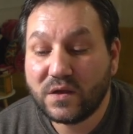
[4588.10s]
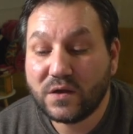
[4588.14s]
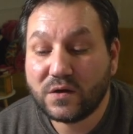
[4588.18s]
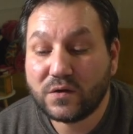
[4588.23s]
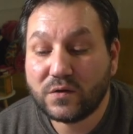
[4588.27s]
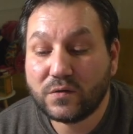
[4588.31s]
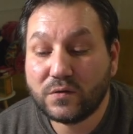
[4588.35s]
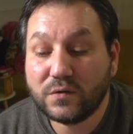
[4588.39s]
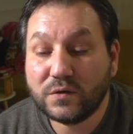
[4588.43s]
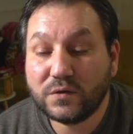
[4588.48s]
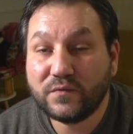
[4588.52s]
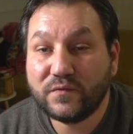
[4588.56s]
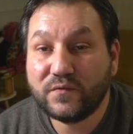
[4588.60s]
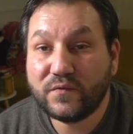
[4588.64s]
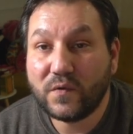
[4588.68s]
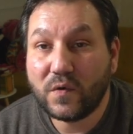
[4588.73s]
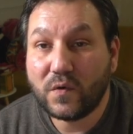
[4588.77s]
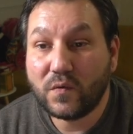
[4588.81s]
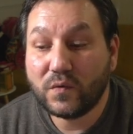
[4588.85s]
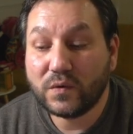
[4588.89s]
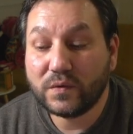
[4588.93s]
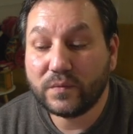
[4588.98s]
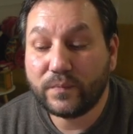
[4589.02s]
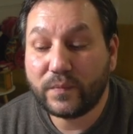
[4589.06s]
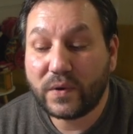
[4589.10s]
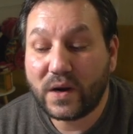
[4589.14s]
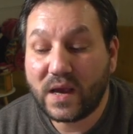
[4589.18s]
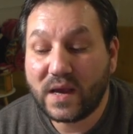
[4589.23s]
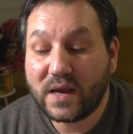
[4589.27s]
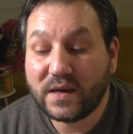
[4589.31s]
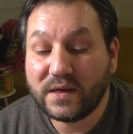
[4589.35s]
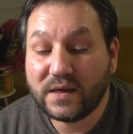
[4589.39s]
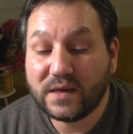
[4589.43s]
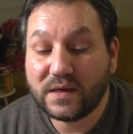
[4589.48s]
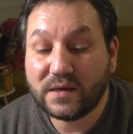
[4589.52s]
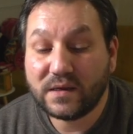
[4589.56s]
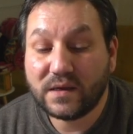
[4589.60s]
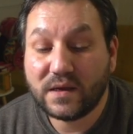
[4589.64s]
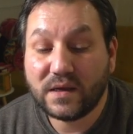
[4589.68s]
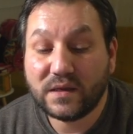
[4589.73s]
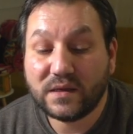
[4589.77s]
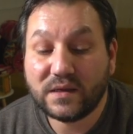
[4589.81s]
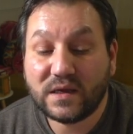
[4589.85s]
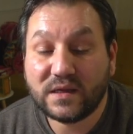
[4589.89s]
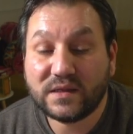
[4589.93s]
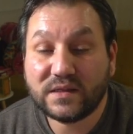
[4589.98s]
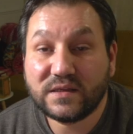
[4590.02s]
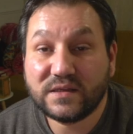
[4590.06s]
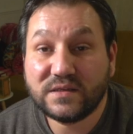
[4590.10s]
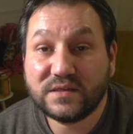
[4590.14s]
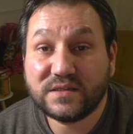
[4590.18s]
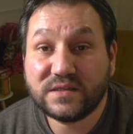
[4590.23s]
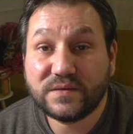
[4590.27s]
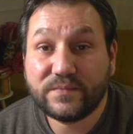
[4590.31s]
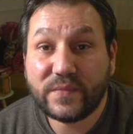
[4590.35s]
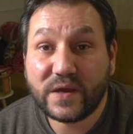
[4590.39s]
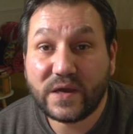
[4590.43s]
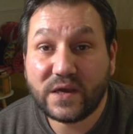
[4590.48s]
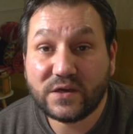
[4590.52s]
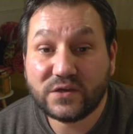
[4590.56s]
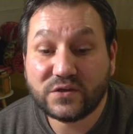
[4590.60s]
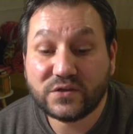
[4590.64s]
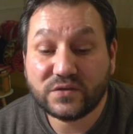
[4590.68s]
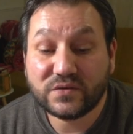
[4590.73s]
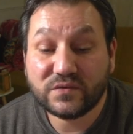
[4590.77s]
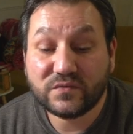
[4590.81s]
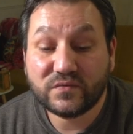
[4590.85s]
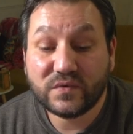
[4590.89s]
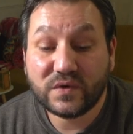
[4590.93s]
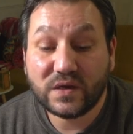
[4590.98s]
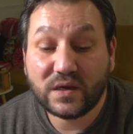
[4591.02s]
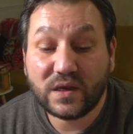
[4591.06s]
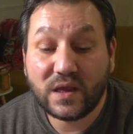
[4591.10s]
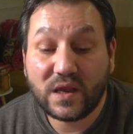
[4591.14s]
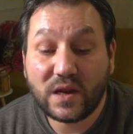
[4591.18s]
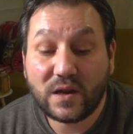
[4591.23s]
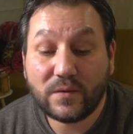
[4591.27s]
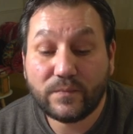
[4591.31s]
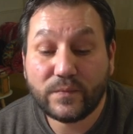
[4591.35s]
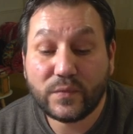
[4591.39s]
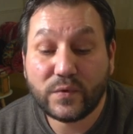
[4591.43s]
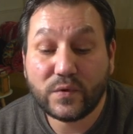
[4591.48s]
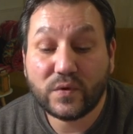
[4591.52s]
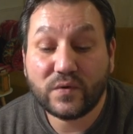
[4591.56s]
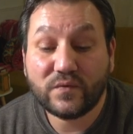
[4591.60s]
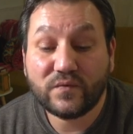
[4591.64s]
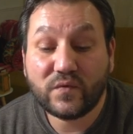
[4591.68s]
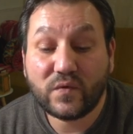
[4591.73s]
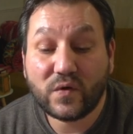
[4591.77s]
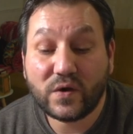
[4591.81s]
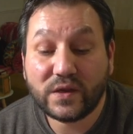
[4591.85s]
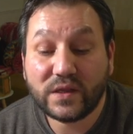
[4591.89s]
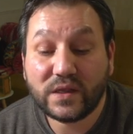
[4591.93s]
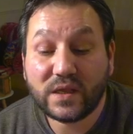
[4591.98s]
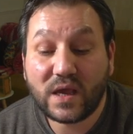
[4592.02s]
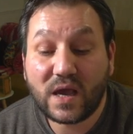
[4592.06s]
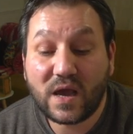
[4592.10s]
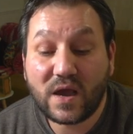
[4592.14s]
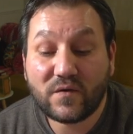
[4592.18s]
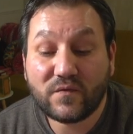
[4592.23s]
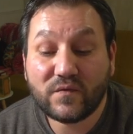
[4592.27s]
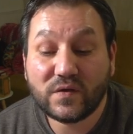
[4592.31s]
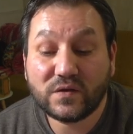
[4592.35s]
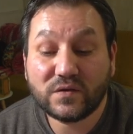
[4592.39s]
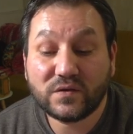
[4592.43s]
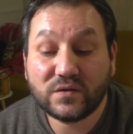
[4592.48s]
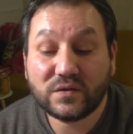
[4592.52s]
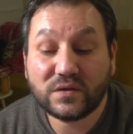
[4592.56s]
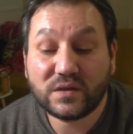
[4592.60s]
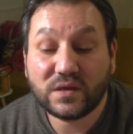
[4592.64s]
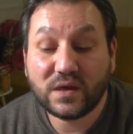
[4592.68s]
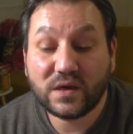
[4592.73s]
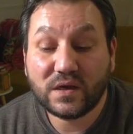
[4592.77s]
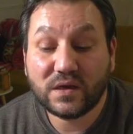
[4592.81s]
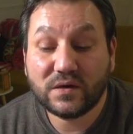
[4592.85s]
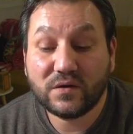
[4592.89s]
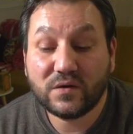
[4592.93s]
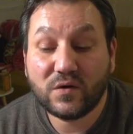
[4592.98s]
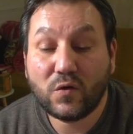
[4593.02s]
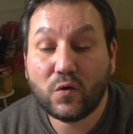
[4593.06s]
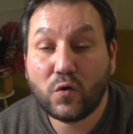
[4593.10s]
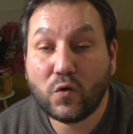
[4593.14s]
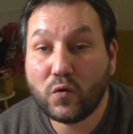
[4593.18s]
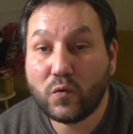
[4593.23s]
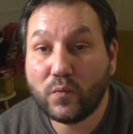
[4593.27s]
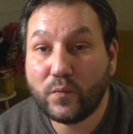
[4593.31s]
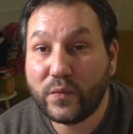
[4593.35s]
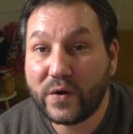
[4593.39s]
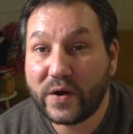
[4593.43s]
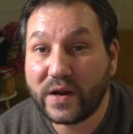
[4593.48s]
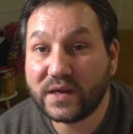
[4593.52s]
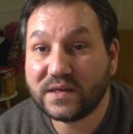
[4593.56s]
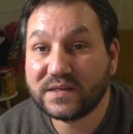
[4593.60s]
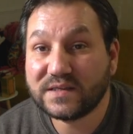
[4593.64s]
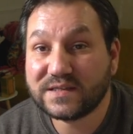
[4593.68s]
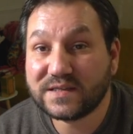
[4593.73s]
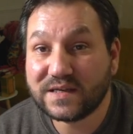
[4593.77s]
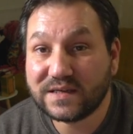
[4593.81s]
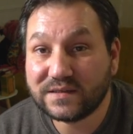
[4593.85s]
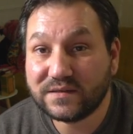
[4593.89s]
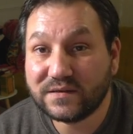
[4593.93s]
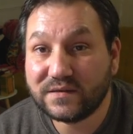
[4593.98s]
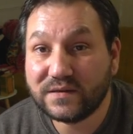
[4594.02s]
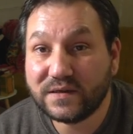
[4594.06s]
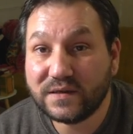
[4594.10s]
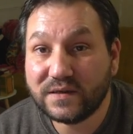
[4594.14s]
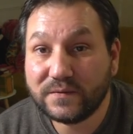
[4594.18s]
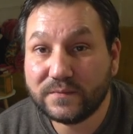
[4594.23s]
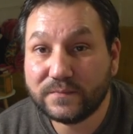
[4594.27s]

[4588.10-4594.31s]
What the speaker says: Good forward planning and anticipation will help you avoid having to turn or brake suddenly.